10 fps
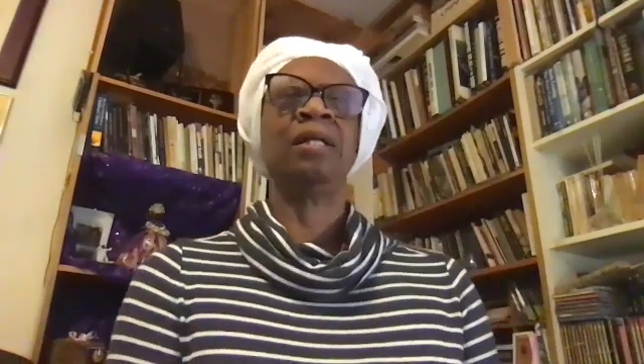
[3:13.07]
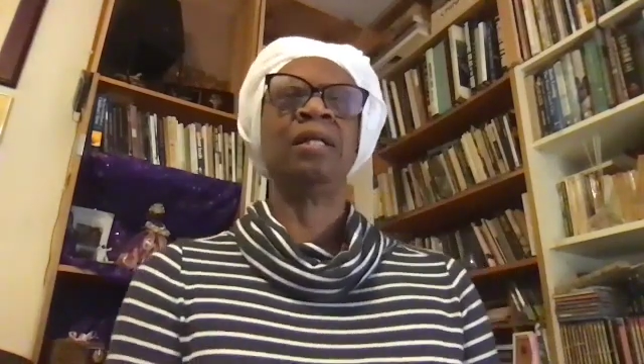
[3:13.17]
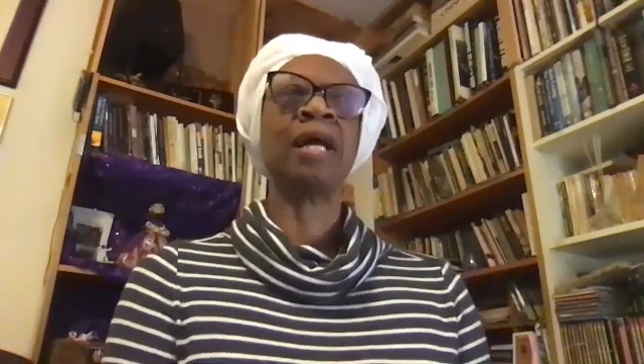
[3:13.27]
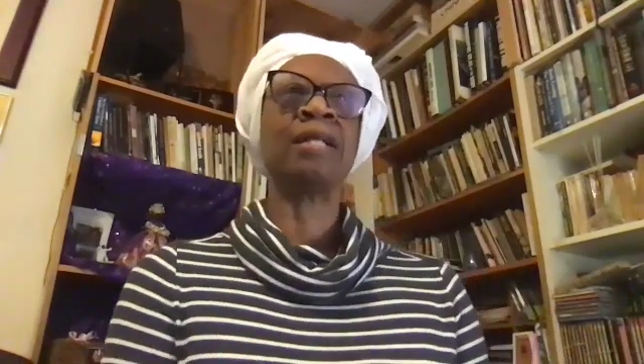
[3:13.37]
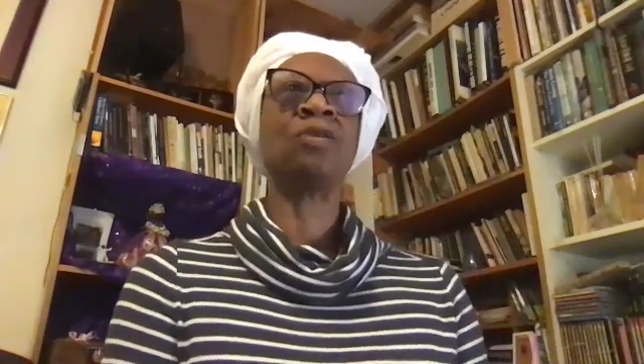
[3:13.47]

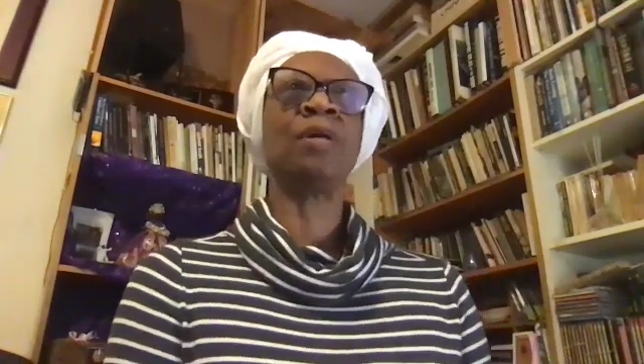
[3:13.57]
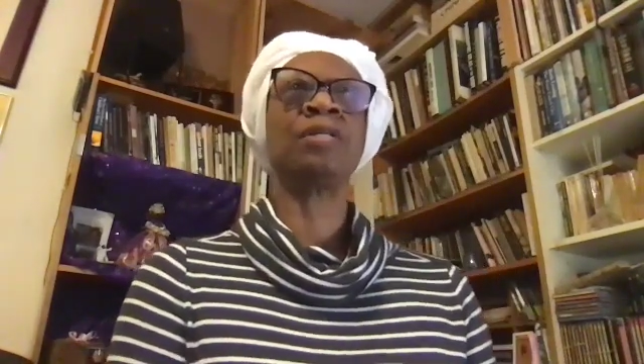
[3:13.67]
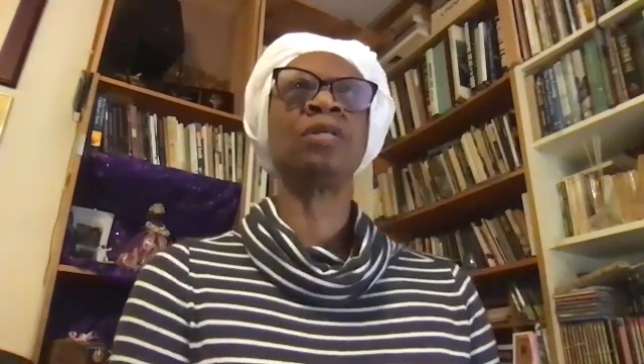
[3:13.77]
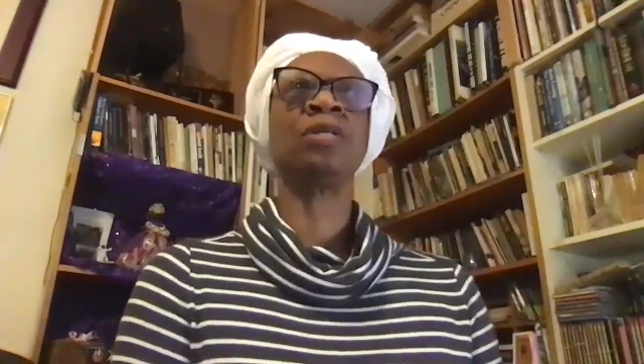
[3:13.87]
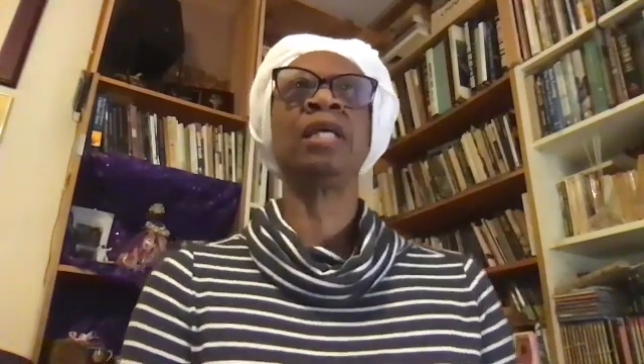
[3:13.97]
Not so
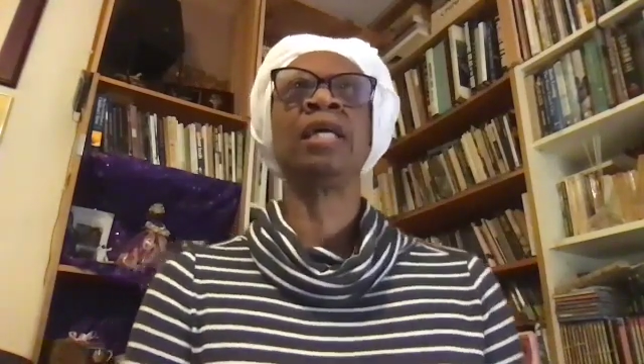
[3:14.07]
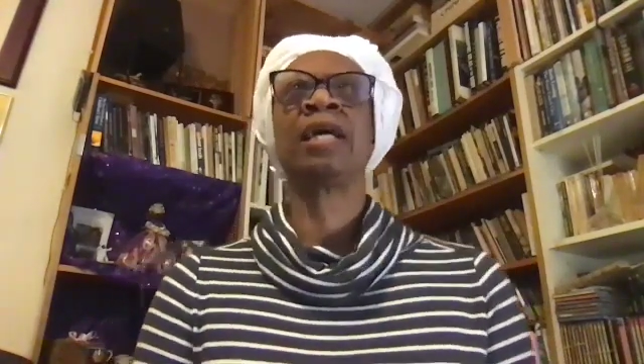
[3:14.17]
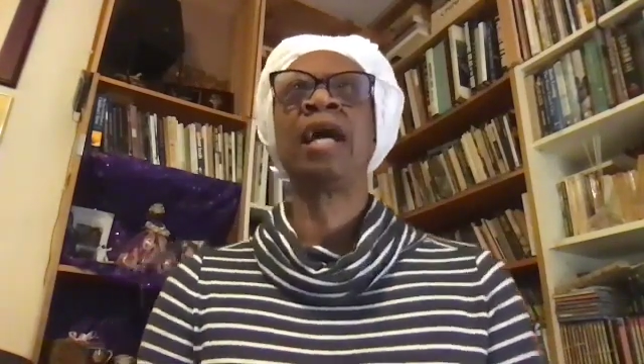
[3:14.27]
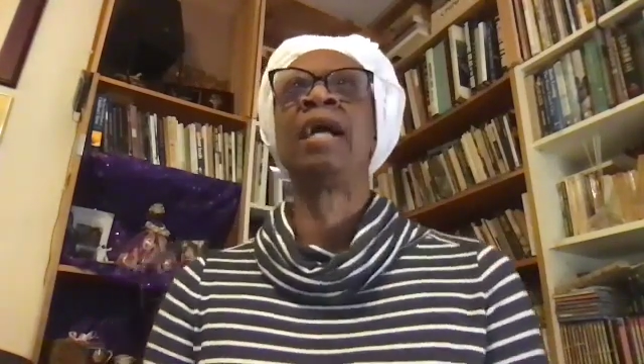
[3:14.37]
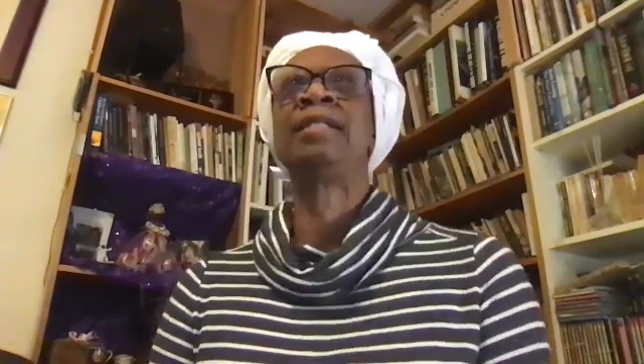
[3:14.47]
much looking at
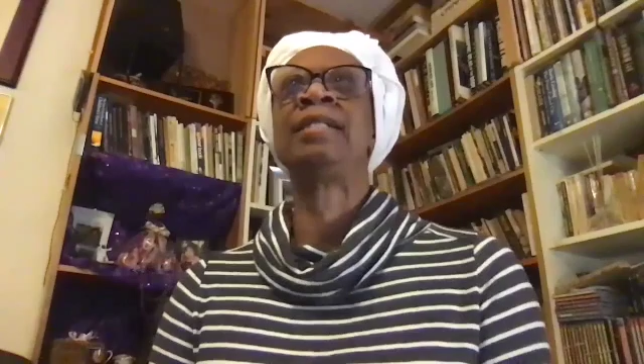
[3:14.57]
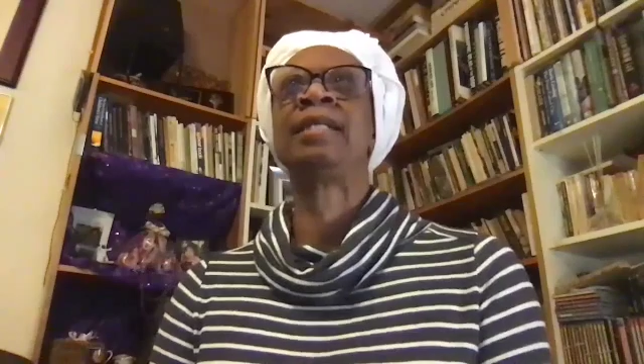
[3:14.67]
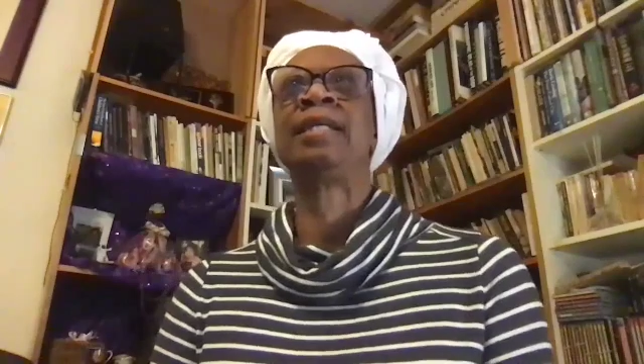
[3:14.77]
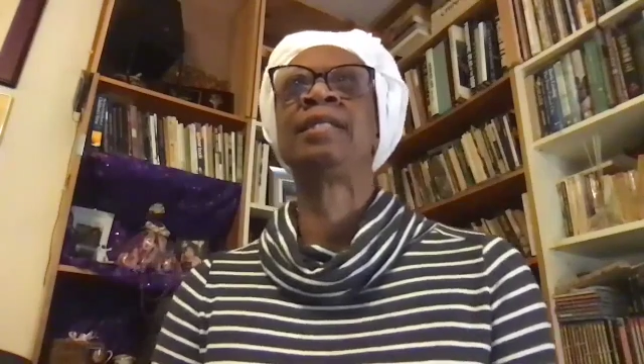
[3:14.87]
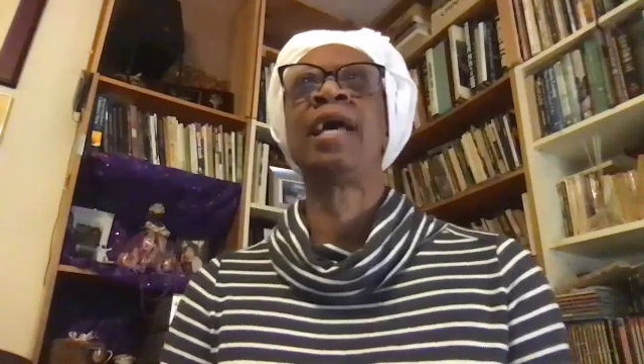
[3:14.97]

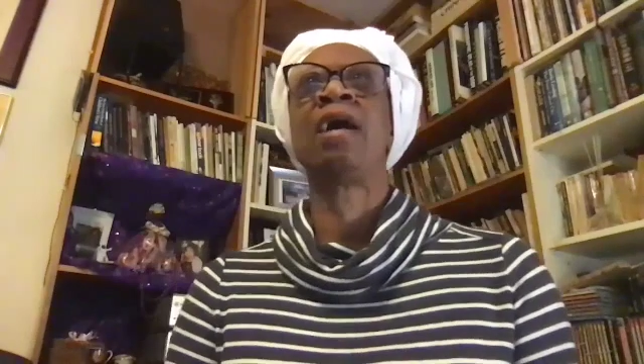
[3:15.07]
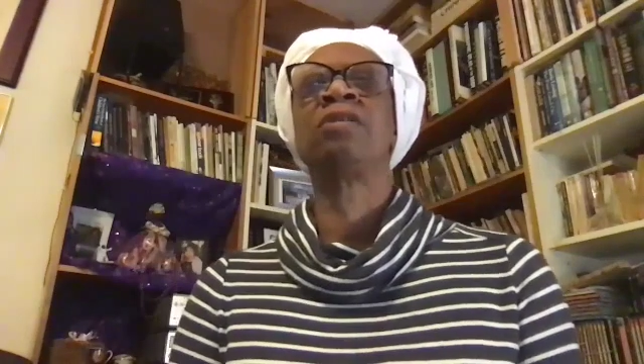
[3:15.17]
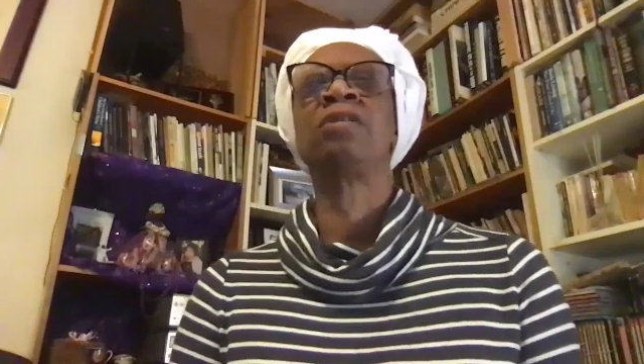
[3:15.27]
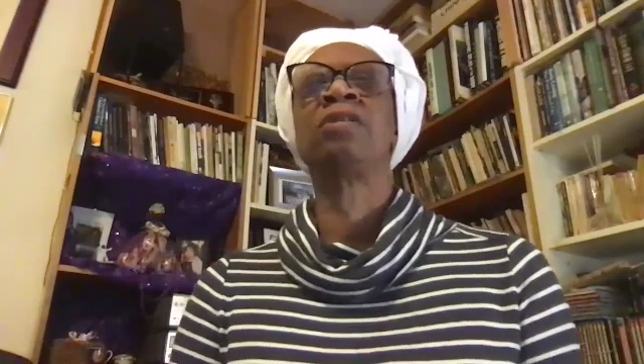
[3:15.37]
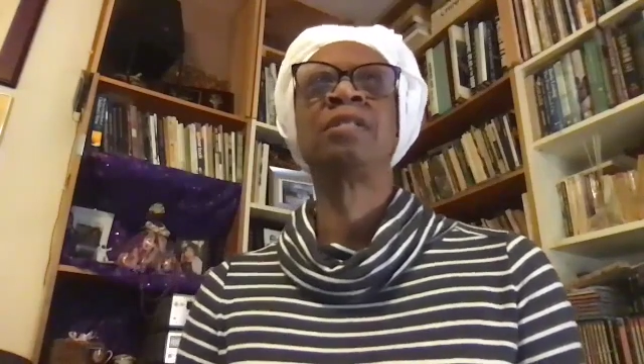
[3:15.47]
content now,
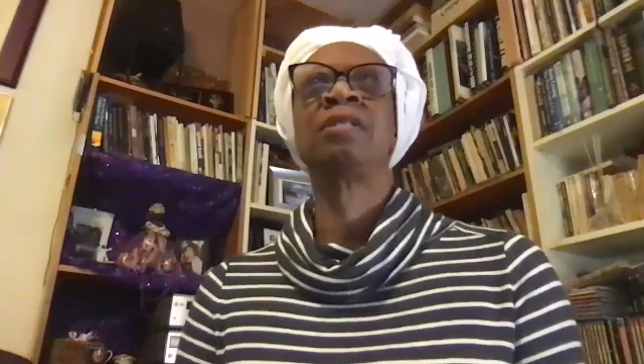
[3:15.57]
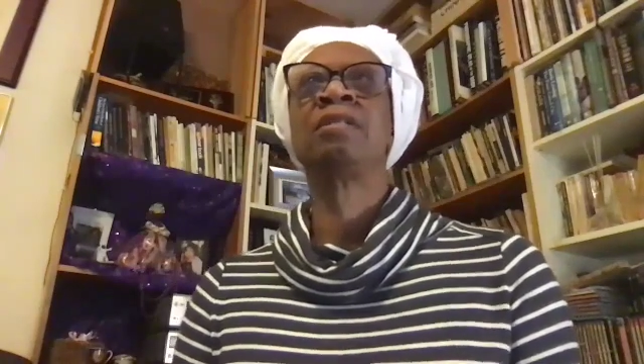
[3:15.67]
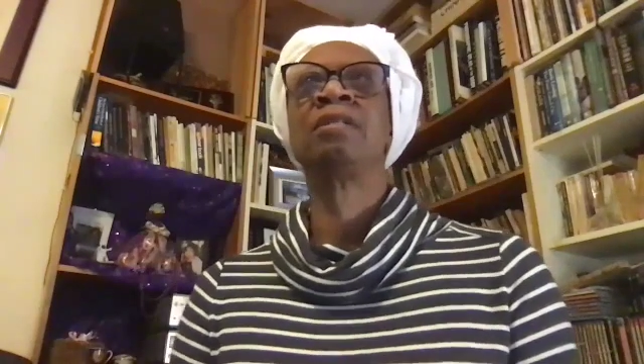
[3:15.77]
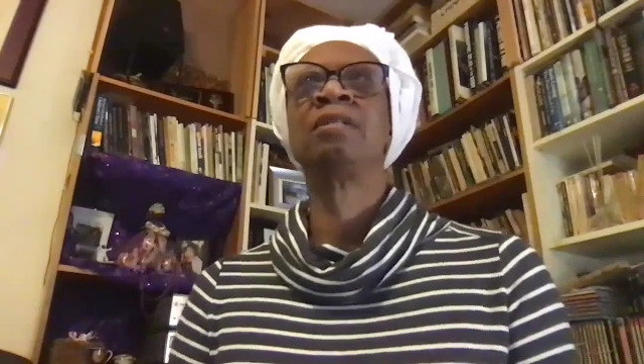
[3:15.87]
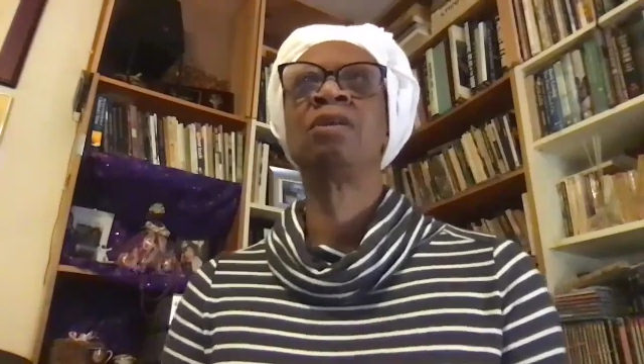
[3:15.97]

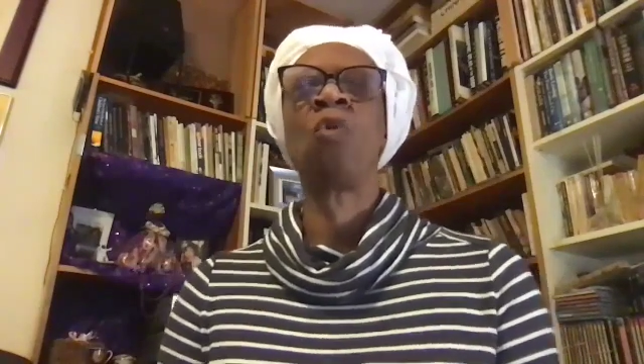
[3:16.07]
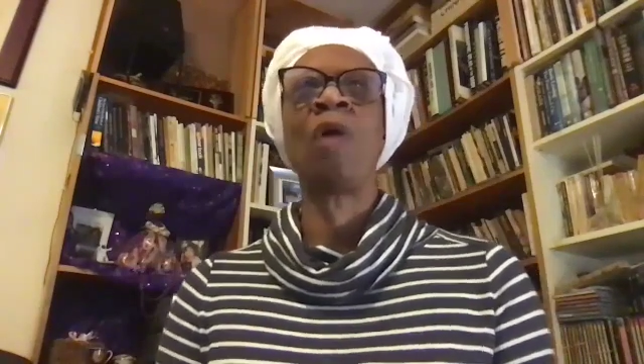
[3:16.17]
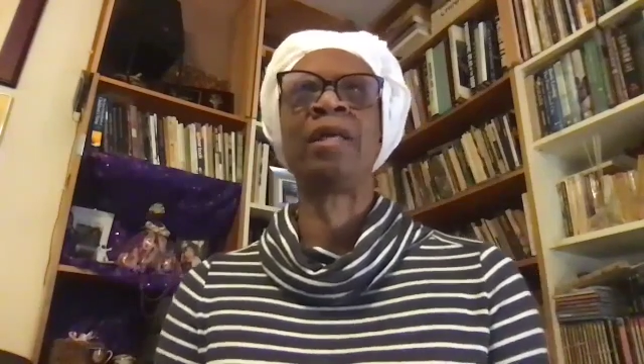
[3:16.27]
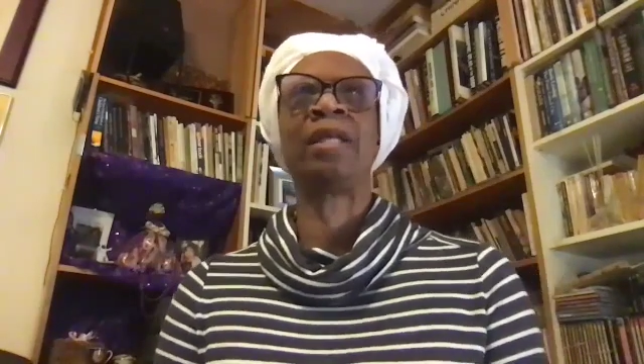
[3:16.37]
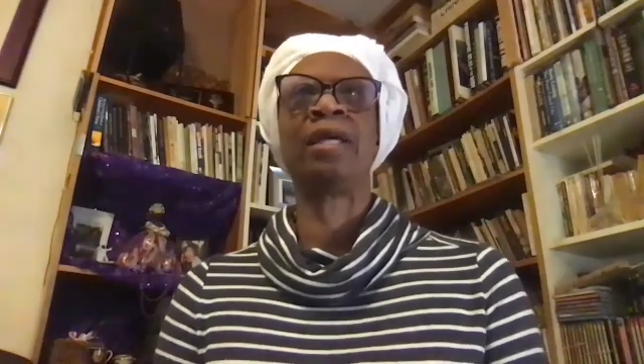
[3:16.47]
just the
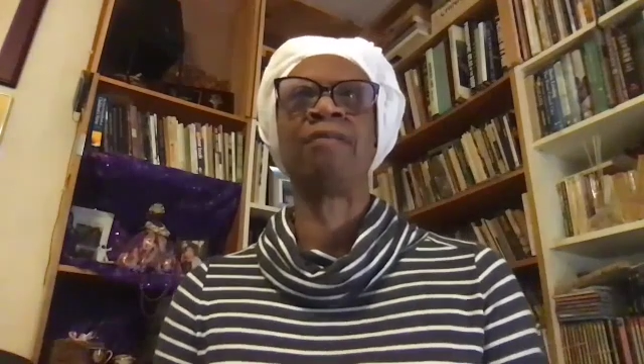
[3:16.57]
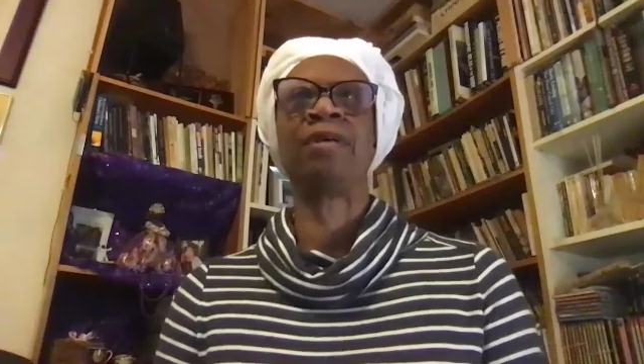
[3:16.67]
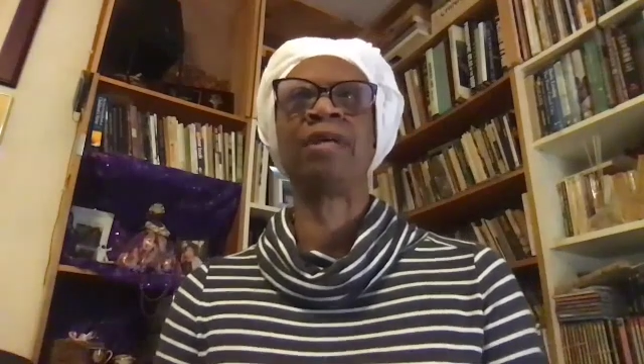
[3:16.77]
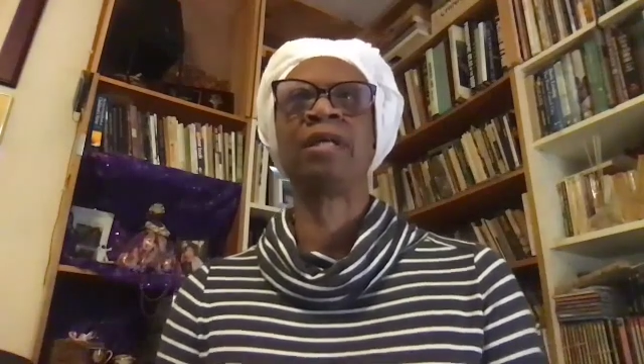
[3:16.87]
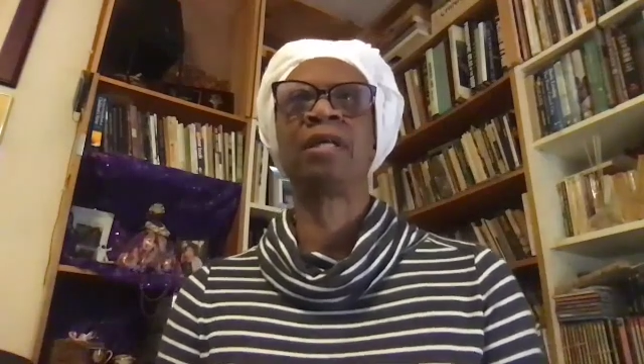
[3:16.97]
quality of it.